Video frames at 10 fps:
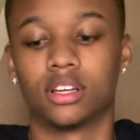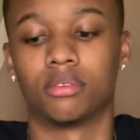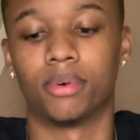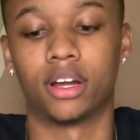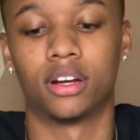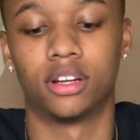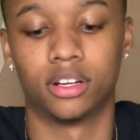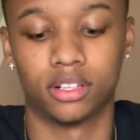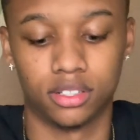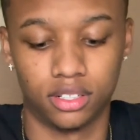up out of there,
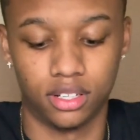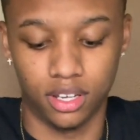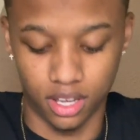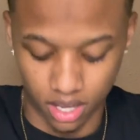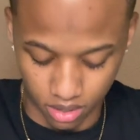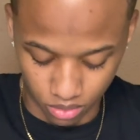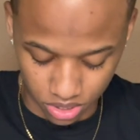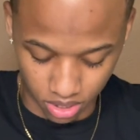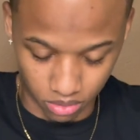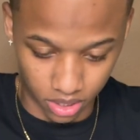which
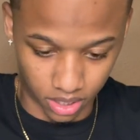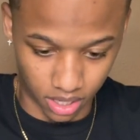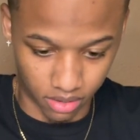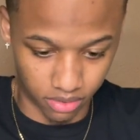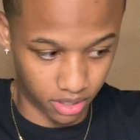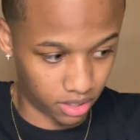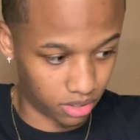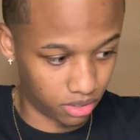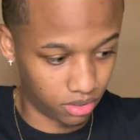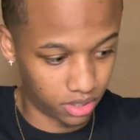I'm really confident of
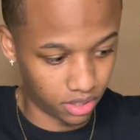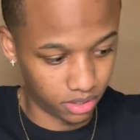doing.